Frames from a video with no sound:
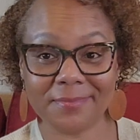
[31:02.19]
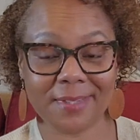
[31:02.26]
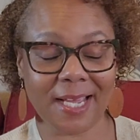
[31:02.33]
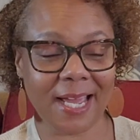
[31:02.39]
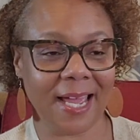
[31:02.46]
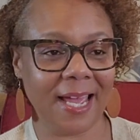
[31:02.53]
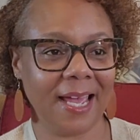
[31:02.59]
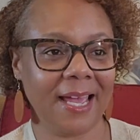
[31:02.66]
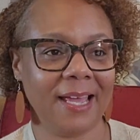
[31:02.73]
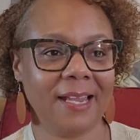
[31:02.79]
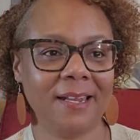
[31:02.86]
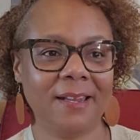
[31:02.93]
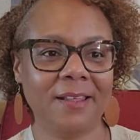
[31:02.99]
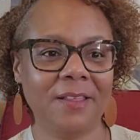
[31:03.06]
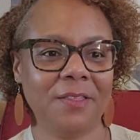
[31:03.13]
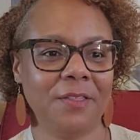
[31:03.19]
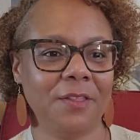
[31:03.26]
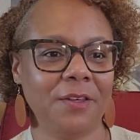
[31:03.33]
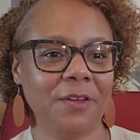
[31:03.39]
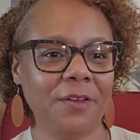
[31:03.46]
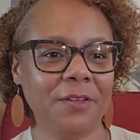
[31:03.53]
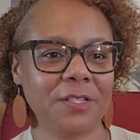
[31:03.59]
and
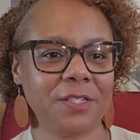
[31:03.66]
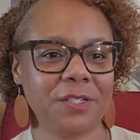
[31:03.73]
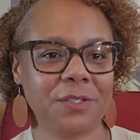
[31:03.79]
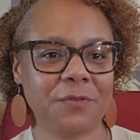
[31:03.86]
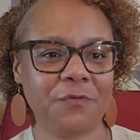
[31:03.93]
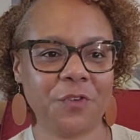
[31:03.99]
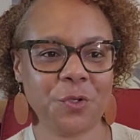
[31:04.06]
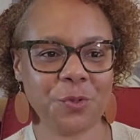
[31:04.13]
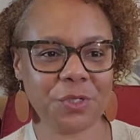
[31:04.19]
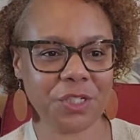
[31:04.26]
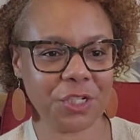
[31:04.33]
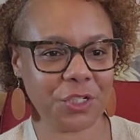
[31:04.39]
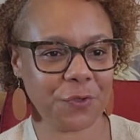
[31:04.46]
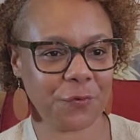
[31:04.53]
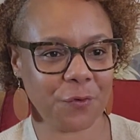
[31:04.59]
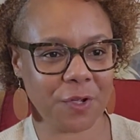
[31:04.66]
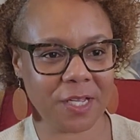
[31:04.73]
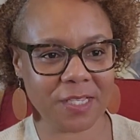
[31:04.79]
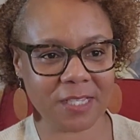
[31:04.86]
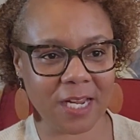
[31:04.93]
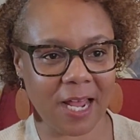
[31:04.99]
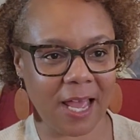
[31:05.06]
the few stitchy
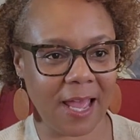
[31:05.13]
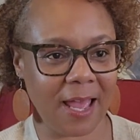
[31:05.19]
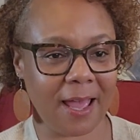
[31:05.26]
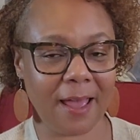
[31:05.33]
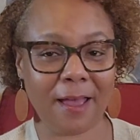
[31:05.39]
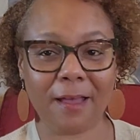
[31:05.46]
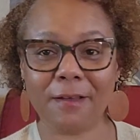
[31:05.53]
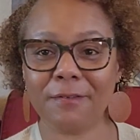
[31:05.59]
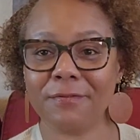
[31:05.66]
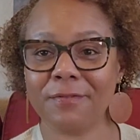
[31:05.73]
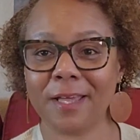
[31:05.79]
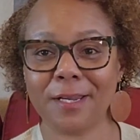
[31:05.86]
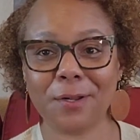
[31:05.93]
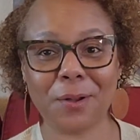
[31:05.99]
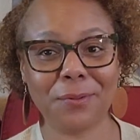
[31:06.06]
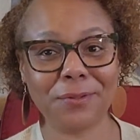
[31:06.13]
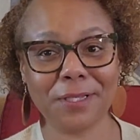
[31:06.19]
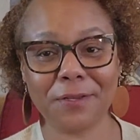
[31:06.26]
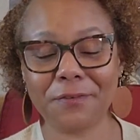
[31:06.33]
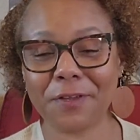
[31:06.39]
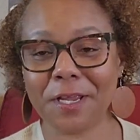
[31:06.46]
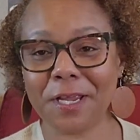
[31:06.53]
friends that I have, they don't
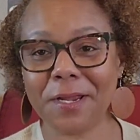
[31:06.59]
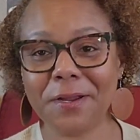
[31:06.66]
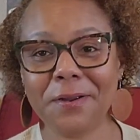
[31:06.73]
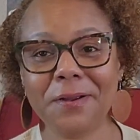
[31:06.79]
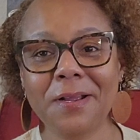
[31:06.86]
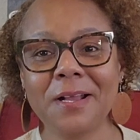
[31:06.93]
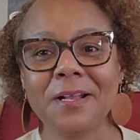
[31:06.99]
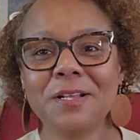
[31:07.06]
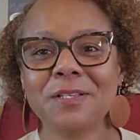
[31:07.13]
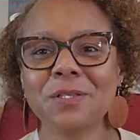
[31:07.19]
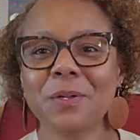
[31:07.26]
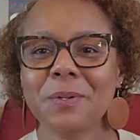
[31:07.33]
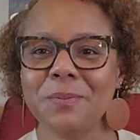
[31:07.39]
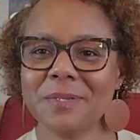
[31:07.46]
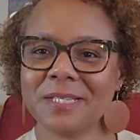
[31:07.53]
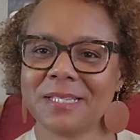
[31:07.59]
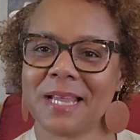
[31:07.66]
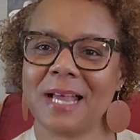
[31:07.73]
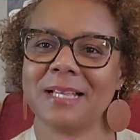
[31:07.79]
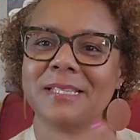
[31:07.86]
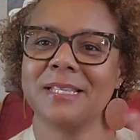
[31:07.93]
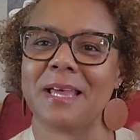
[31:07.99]
live here. So it was
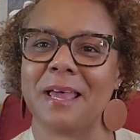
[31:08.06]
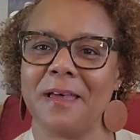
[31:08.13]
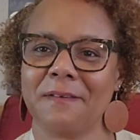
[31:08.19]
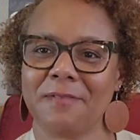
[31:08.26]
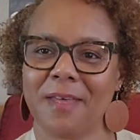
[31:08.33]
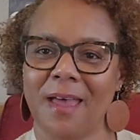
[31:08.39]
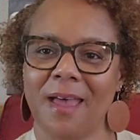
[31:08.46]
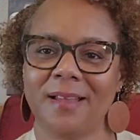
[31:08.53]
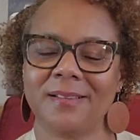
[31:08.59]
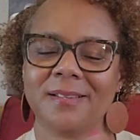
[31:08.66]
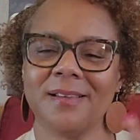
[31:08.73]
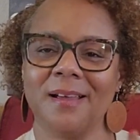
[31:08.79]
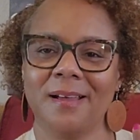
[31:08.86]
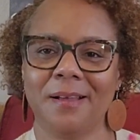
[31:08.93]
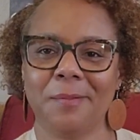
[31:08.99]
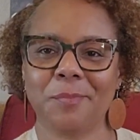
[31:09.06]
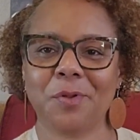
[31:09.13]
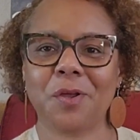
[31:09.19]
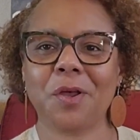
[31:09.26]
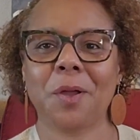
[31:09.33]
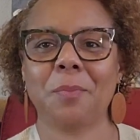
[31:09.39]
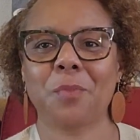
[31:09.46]
nice to have that
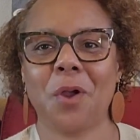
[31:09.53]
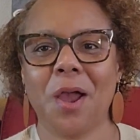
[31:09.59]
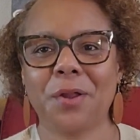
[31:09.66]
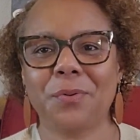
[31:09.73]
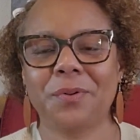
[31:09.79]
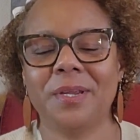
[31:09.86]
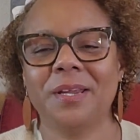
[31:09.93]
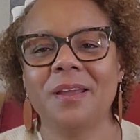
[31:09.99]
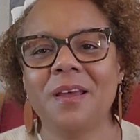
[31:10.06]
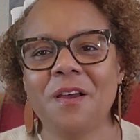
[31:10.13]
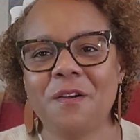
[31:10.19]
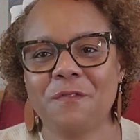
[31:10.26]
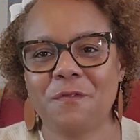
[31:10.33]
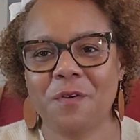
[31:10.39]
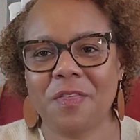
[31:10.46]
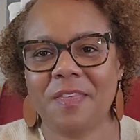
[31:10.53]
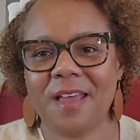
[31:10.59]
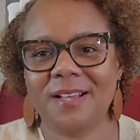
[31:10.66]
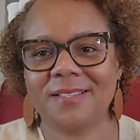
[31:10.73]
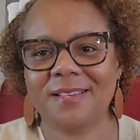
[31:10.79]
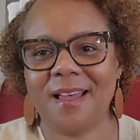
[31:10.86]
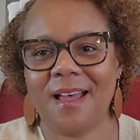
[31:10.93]
camaraderie for
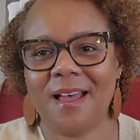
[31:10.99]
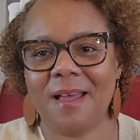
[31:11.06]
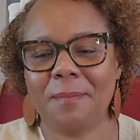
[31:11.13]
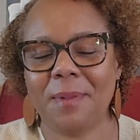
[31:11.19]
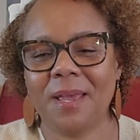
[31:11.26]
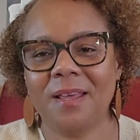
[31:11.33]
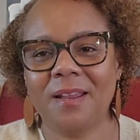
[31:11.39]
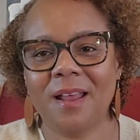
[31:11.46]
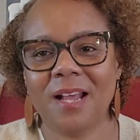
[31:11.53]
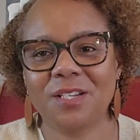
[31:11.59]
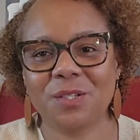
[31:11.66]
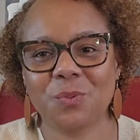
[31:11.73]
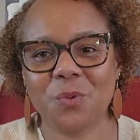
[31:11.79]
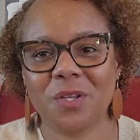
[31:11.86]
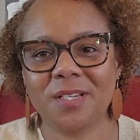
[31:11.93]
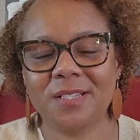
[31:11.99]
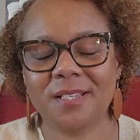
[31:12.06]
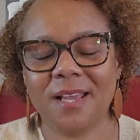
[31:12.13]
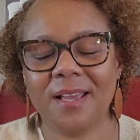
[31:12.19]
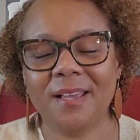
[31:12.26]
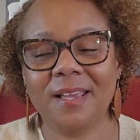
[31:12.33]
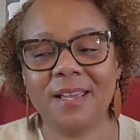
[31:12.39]
that time. And I just wanted to
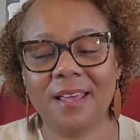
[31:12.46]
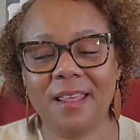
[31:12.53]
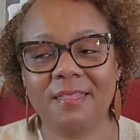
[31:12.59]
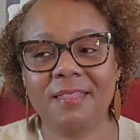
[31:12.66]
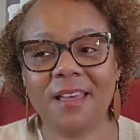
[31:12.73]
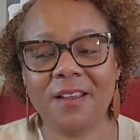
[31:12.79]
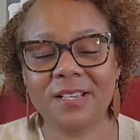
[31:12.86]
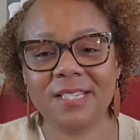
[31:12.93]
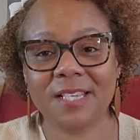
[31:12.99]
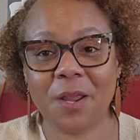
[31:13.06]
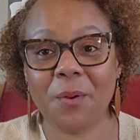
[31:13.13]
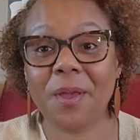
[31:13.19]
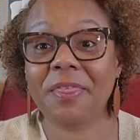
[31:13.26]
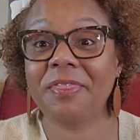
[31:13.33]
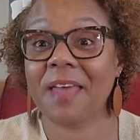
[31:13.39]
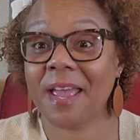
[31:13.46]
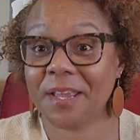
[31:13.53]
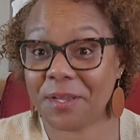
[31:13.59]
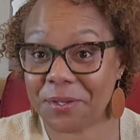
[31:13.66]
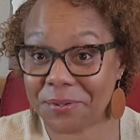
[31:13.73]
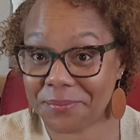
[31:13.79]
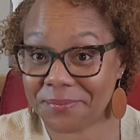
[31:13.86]
say again, Sarah,
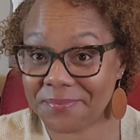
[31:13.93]
thank you.